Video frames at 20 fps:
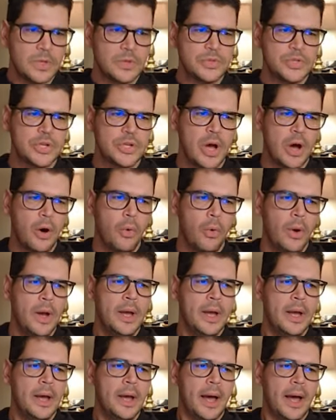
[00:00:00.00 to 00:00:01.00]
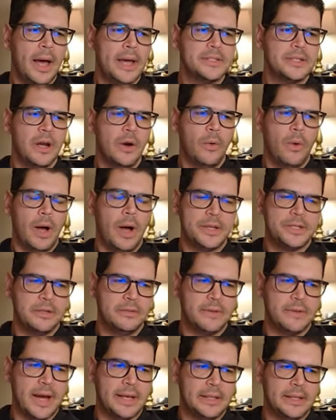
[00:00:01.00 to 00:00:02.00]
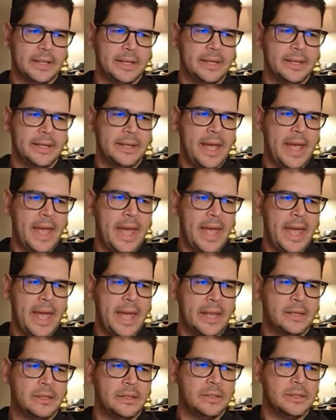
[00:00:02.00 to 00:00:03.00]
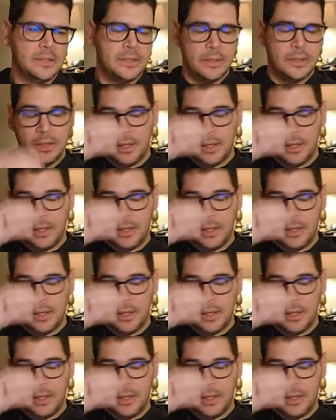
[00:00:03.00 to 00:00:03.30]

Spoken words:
So I start watching Violet, and